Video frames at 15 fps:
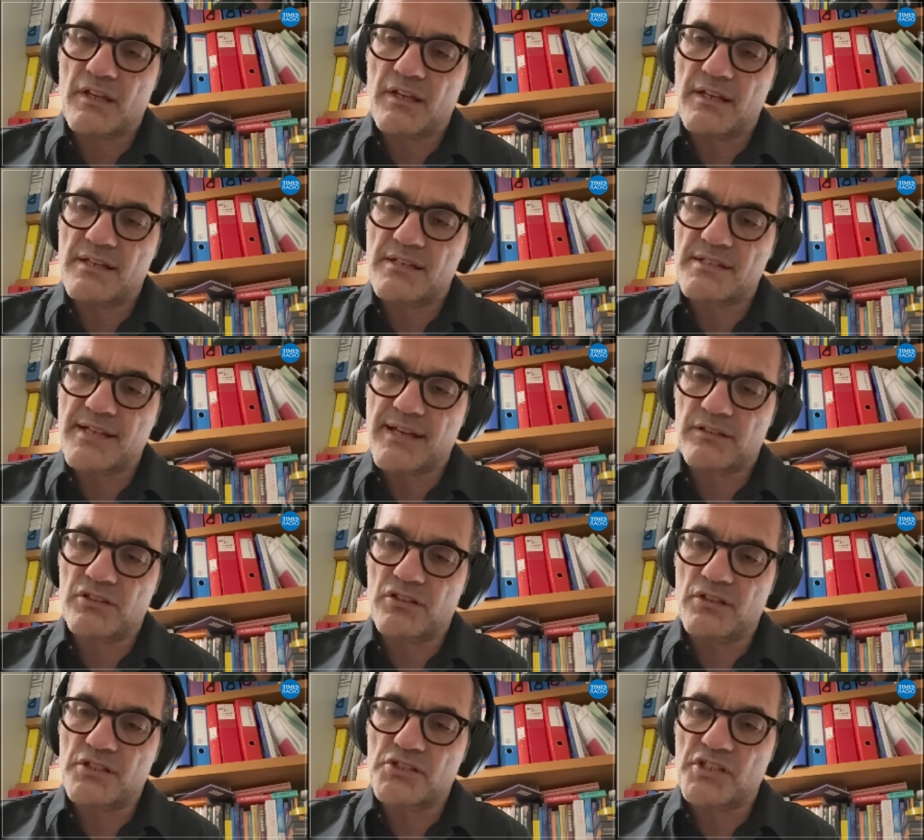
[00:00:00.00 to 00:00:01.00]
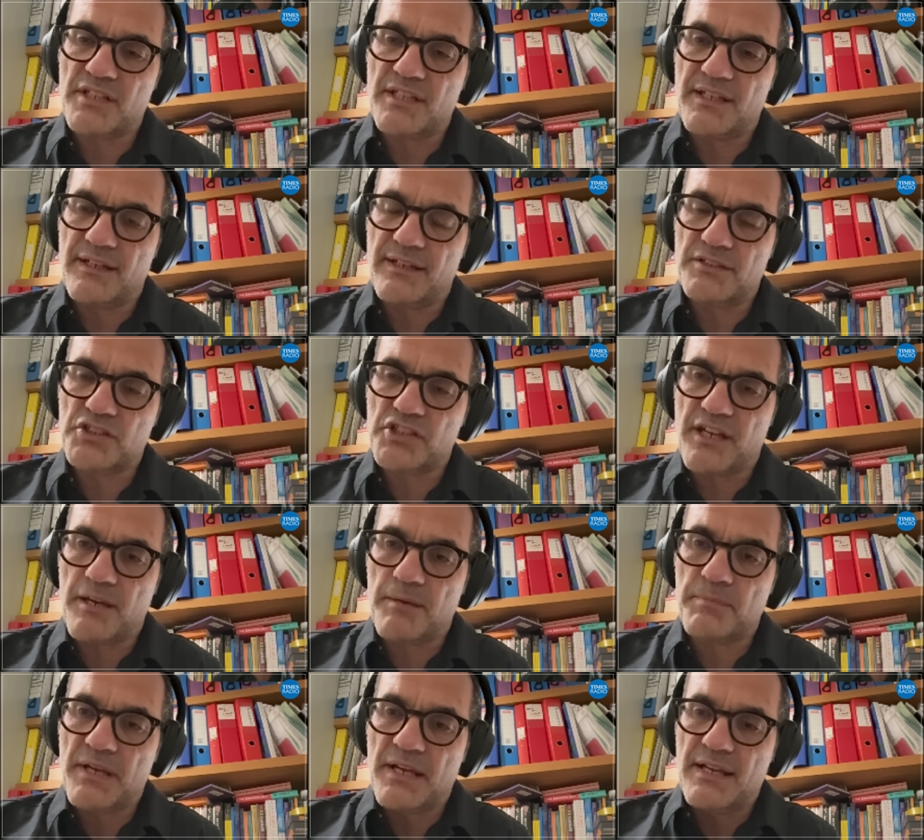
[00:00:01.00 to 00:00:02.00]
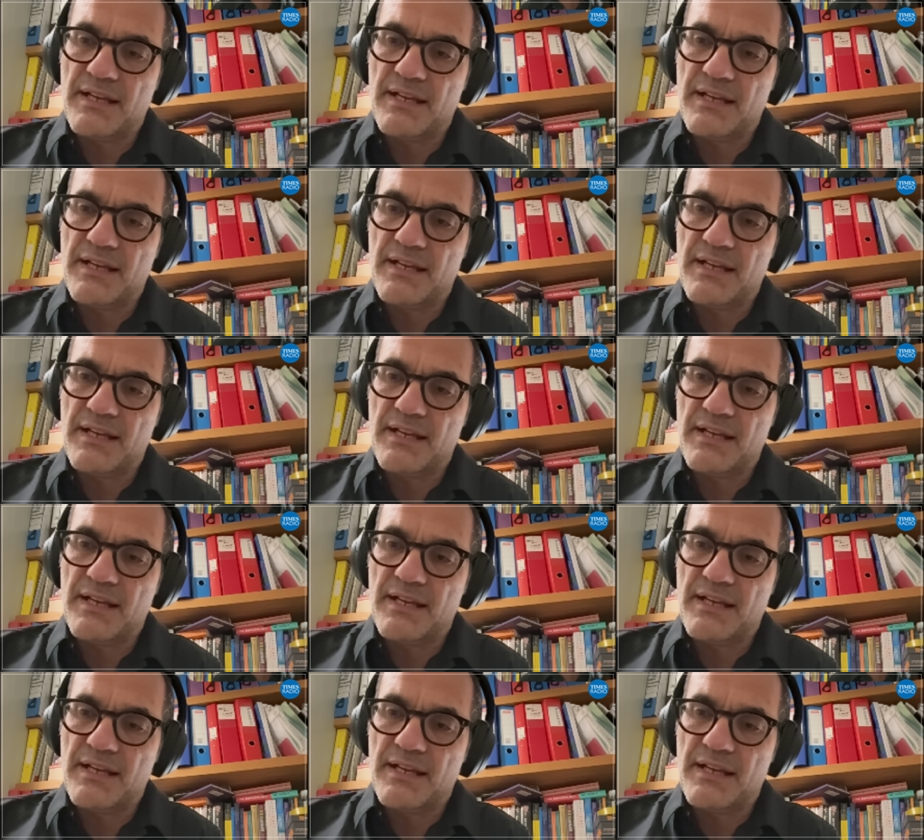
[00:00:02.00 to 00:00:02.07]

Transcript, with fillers: uh, technology chip